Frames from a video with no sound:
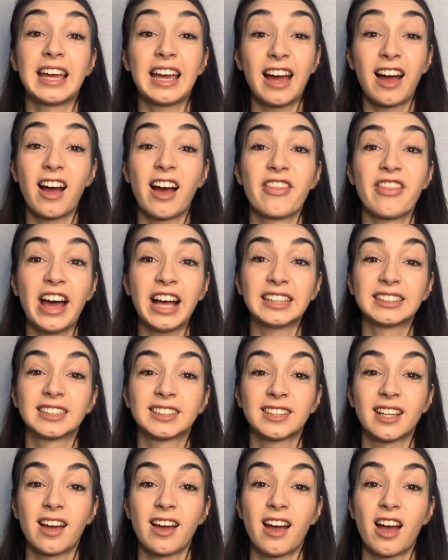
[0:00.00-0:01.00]
that's
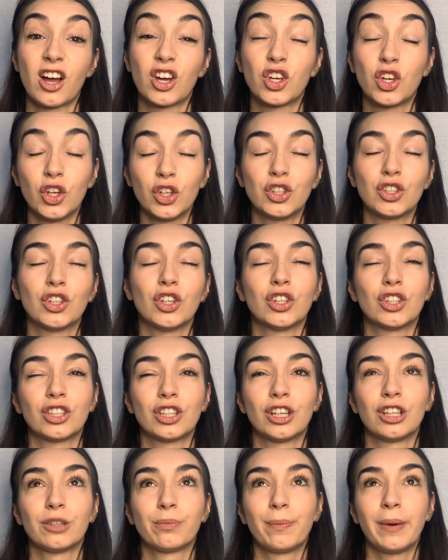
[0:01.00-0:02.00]
a good
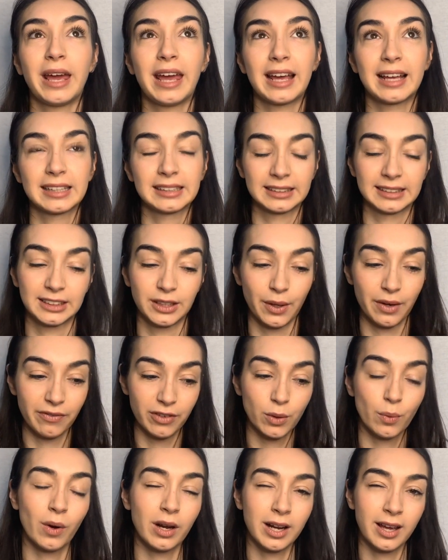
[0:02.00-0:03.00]
bit. So if
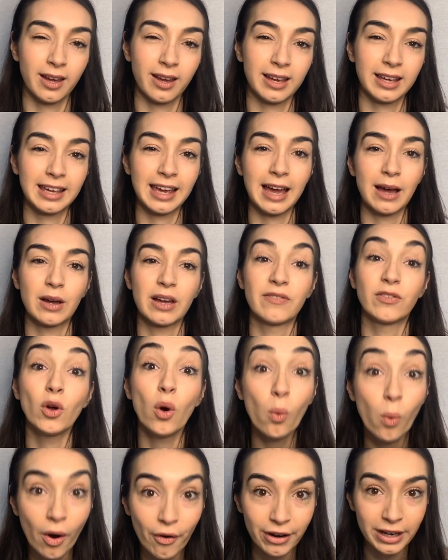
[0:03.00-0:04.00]
you're
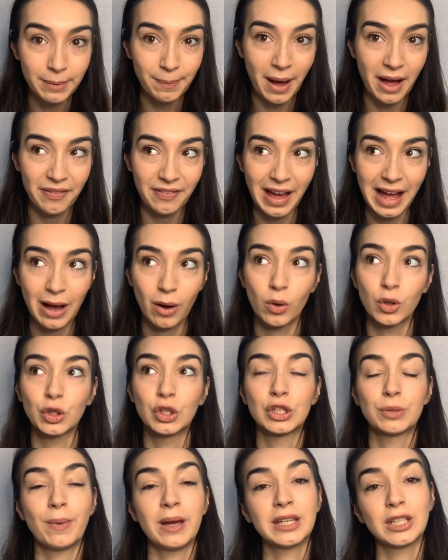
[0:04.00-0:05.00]
worried about that, or you
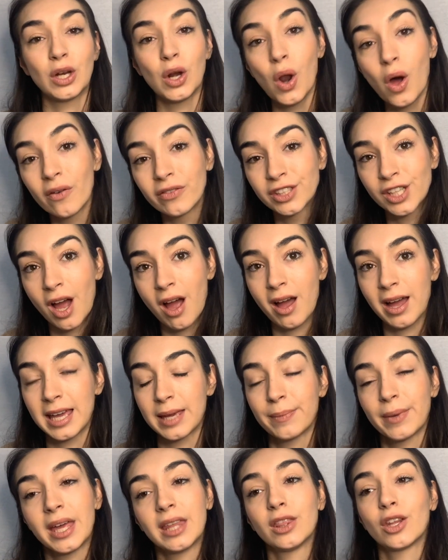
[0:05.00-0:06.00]
spend a lot of time
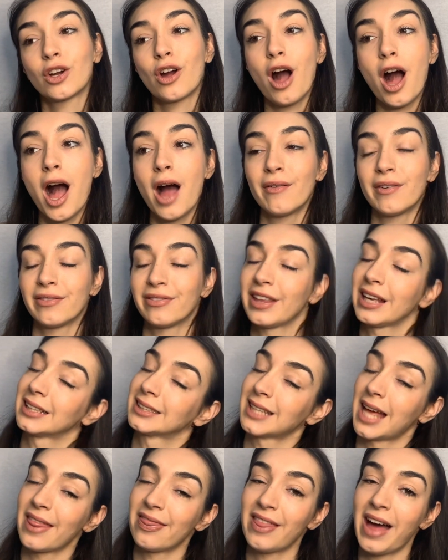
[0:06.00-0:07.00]
in the car and things
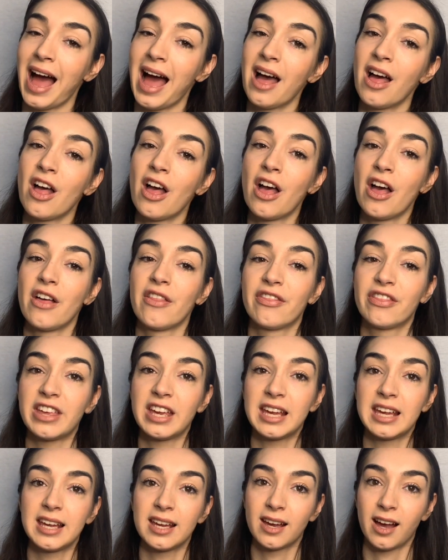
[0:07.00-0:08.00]
like that,
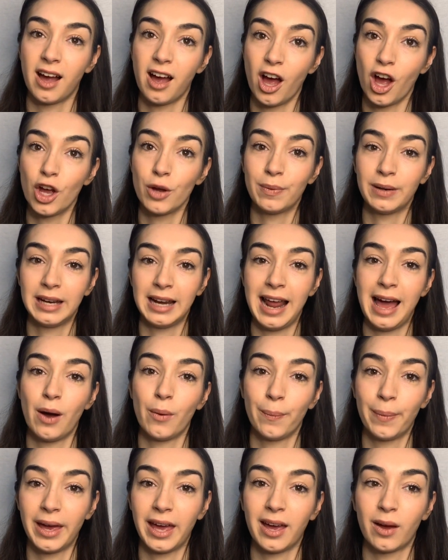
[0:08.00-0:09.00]
the opening out
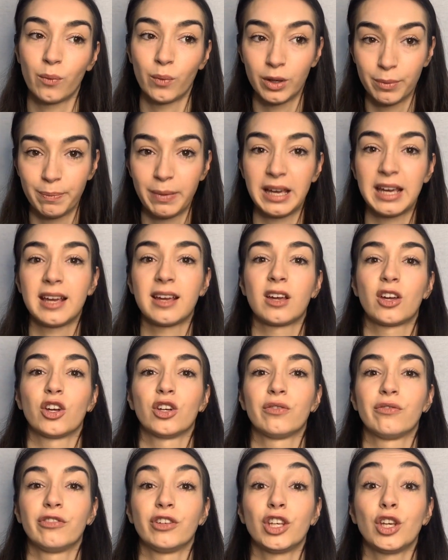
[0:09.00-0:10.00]
bit would be good
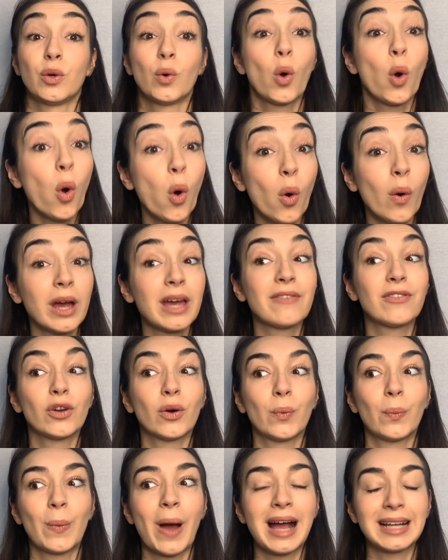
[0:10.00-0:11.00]
for you. Or if you're
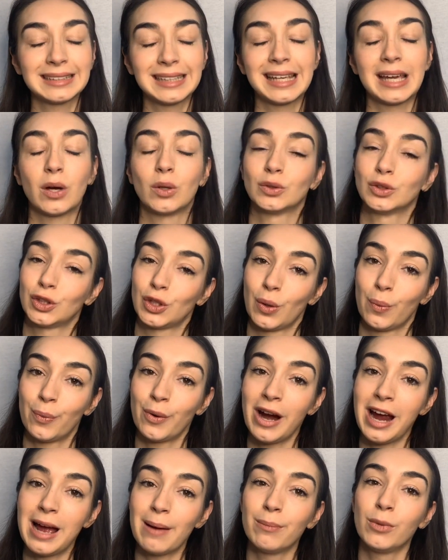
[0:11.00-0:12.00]
adding it onto your
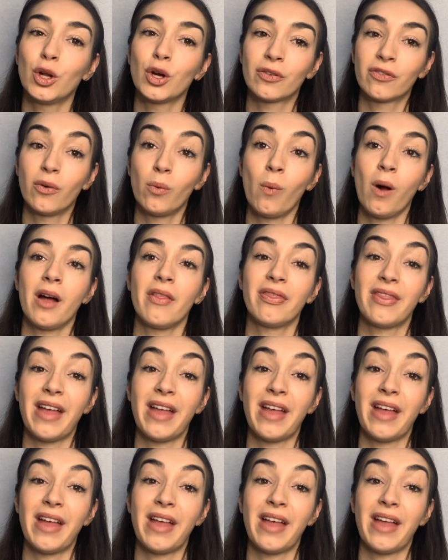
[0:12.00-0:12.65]
pram, look for one that